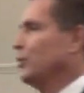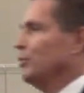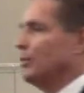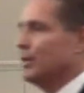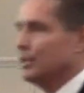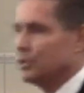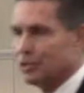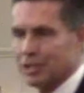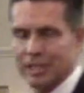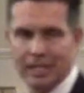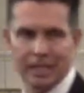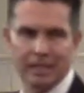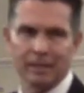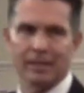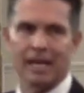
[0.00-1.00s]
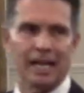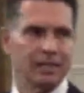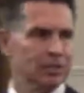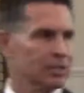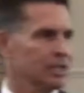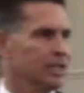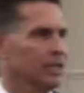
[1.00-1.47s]
him with this sin and that
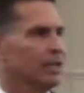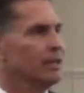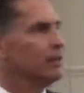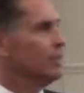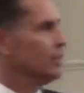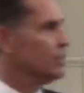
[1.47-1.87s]
sin, and this